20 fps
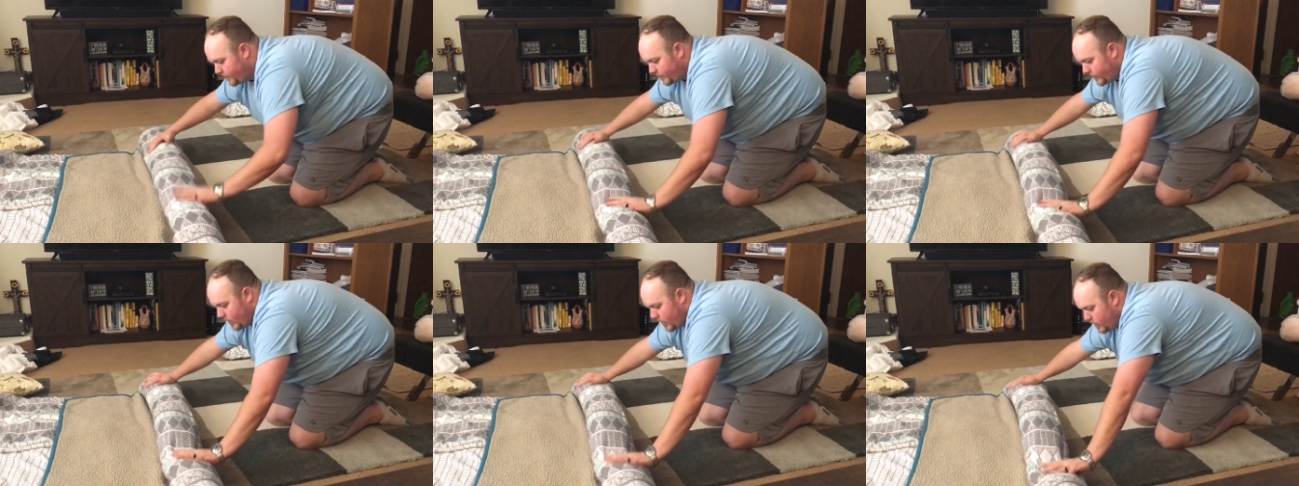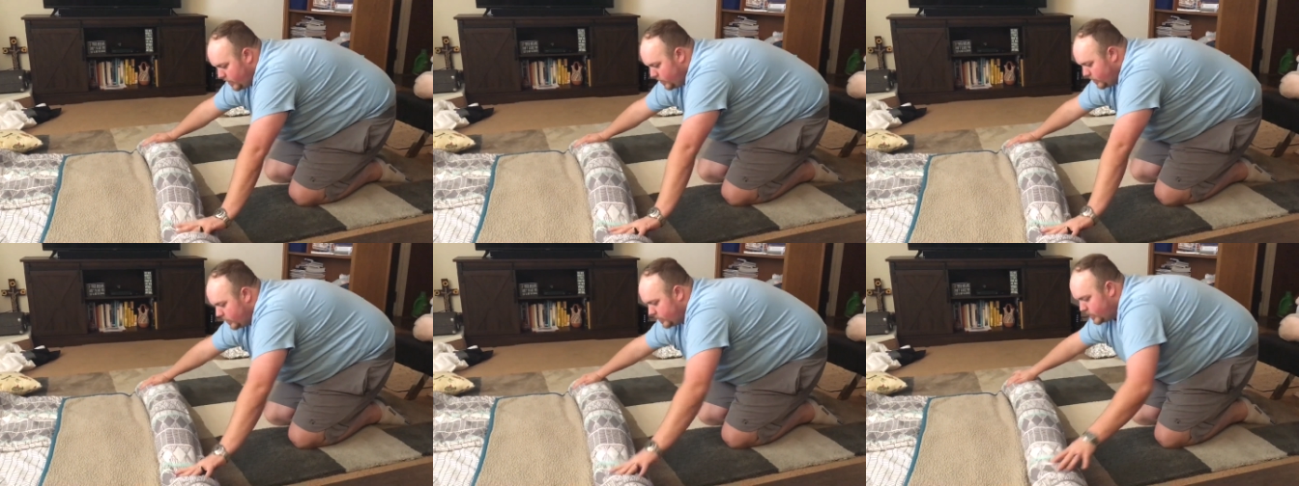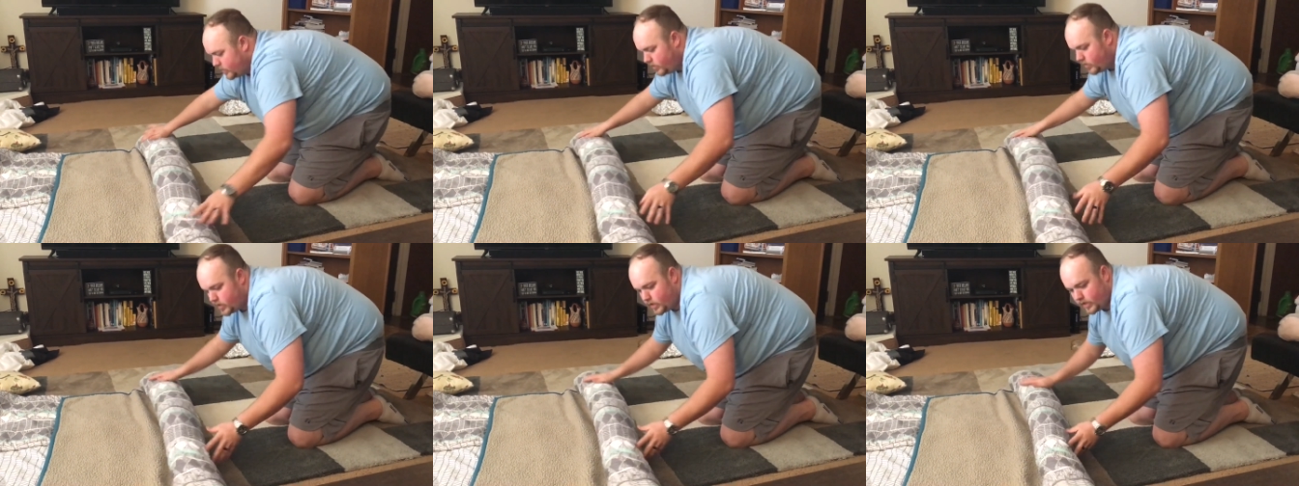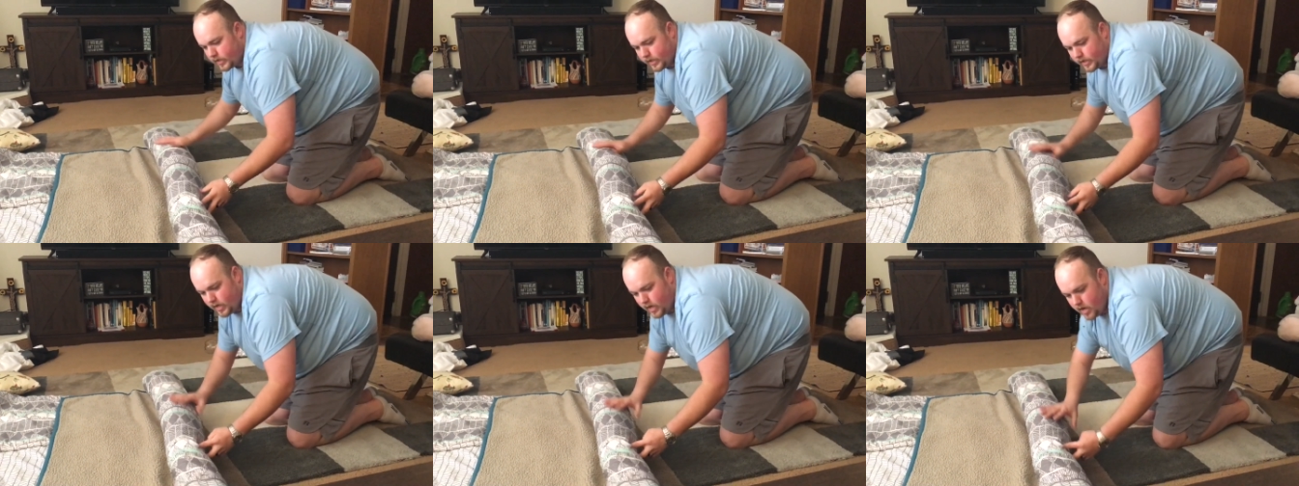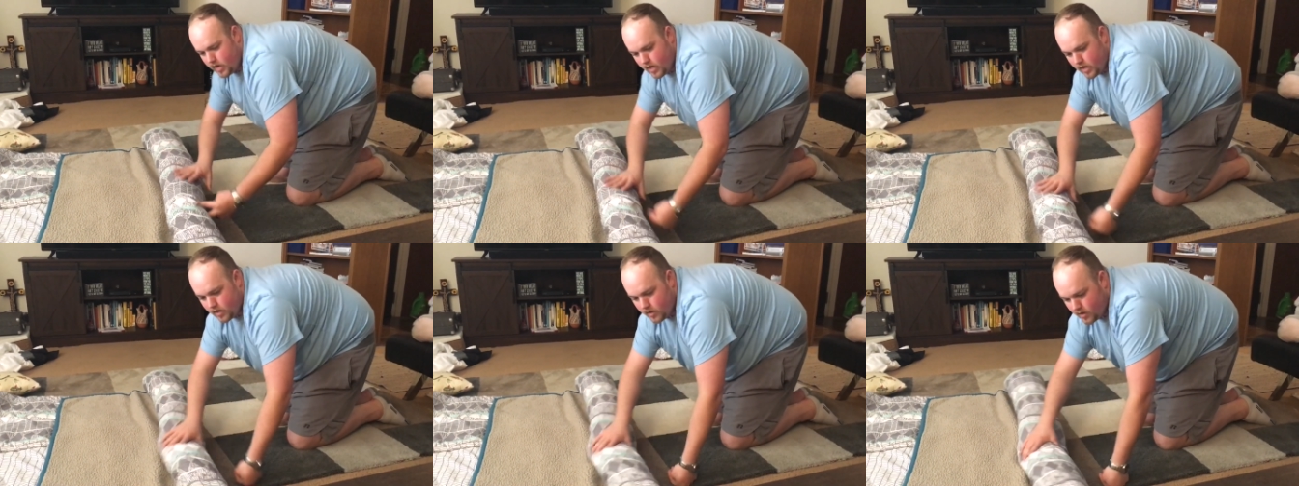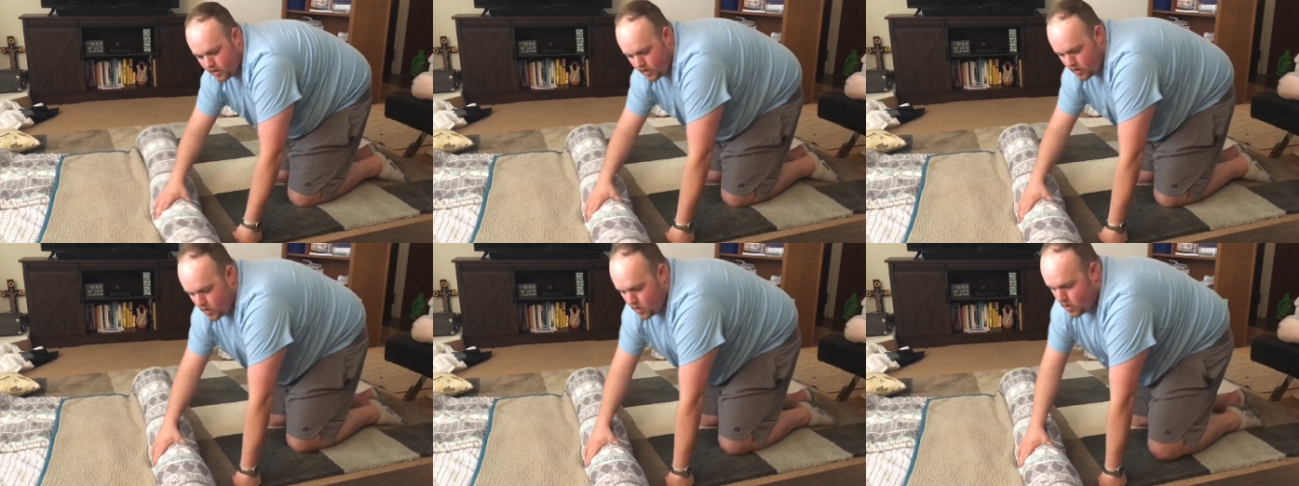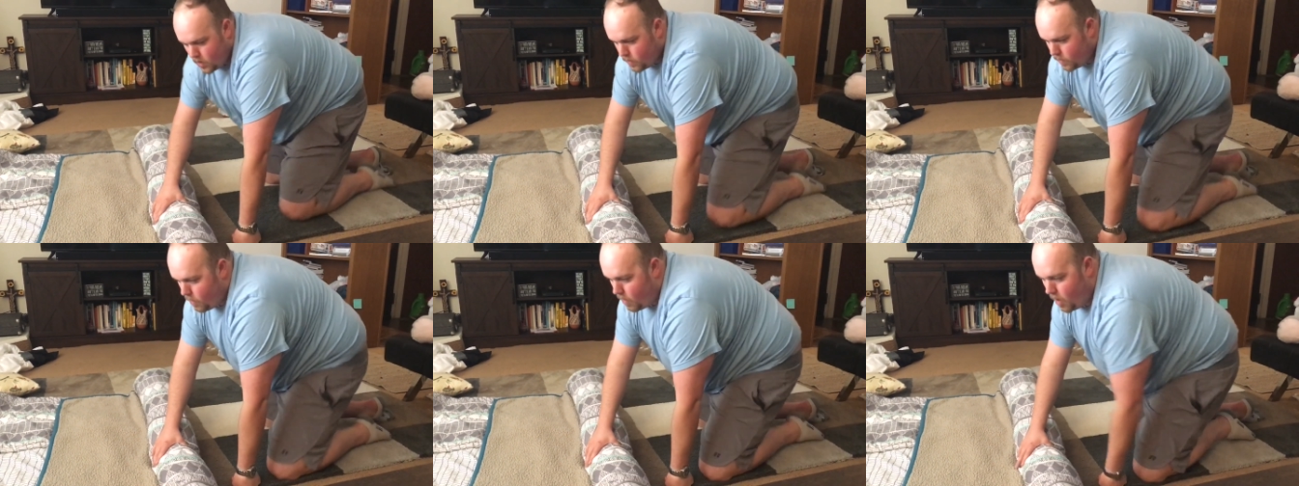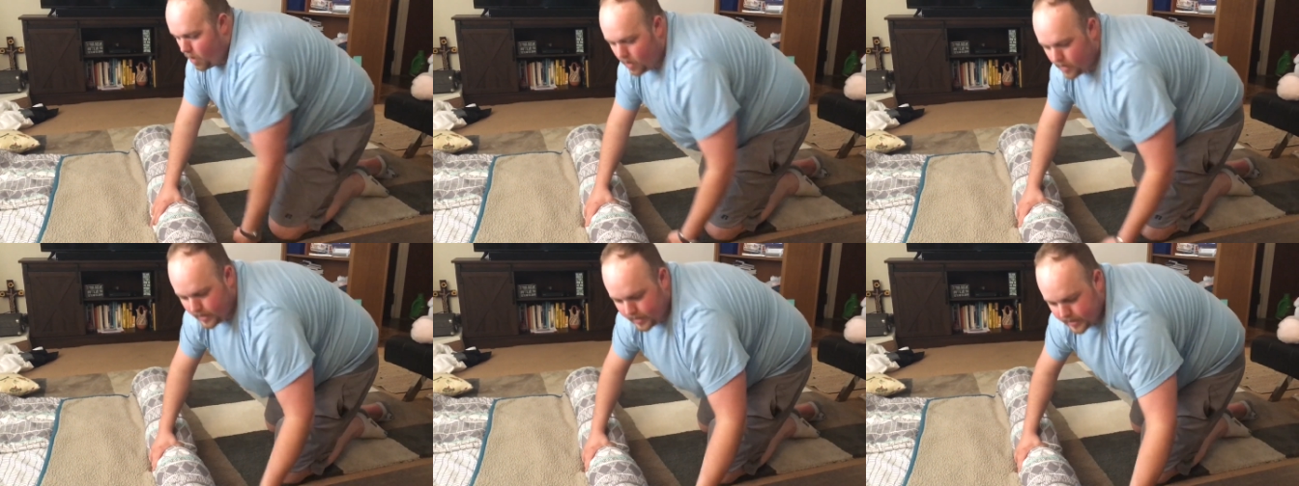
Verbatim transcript: And as you can see, we're already